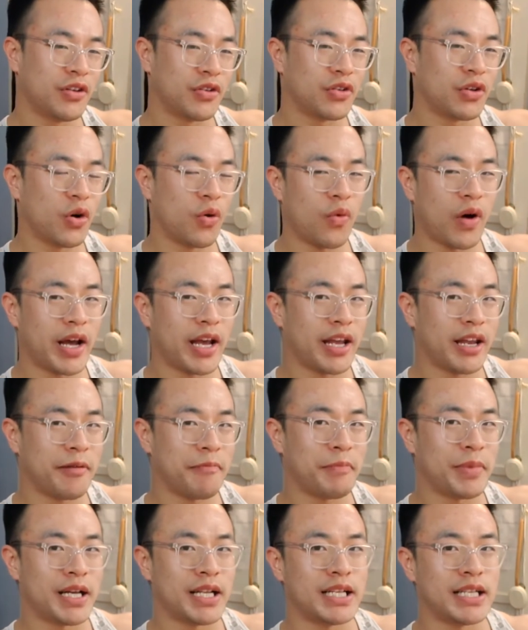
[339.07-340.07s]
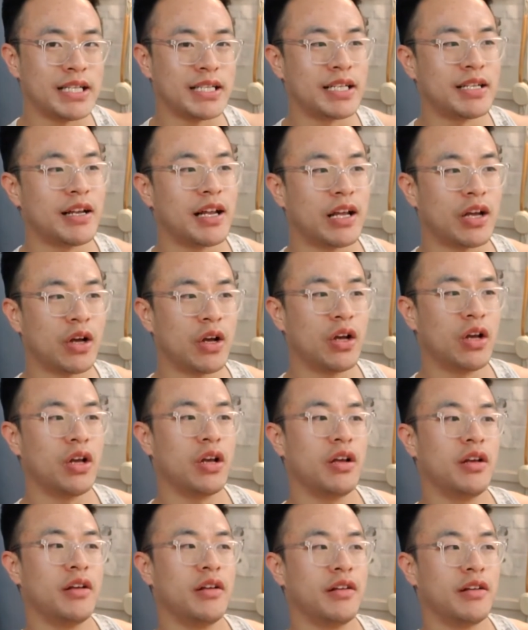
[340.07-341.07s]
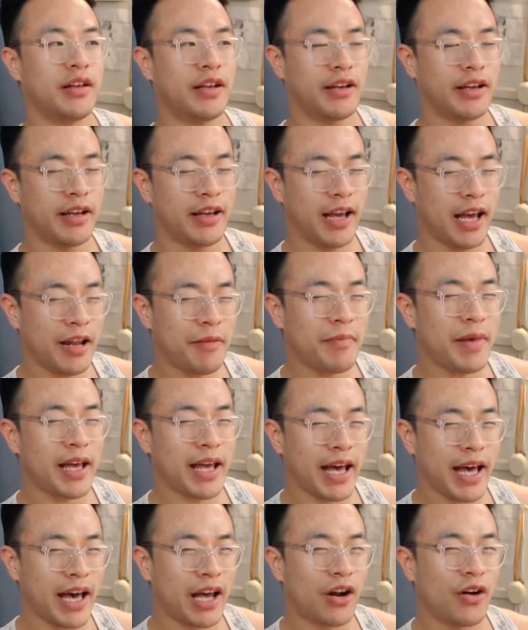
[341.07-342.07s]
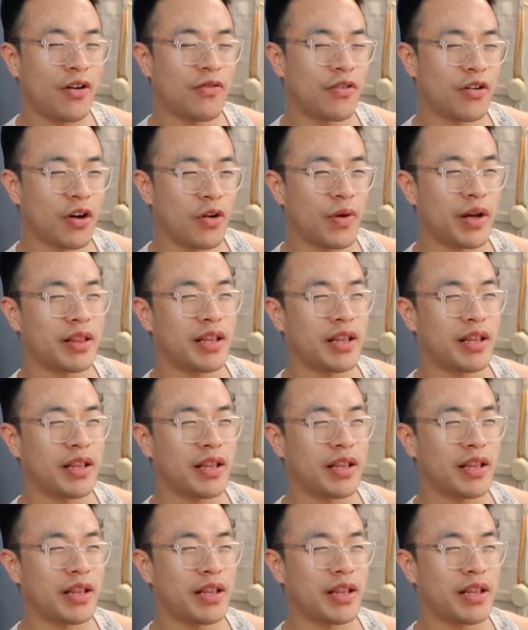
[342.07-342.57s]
those Hawaiian buttons and like hit my head over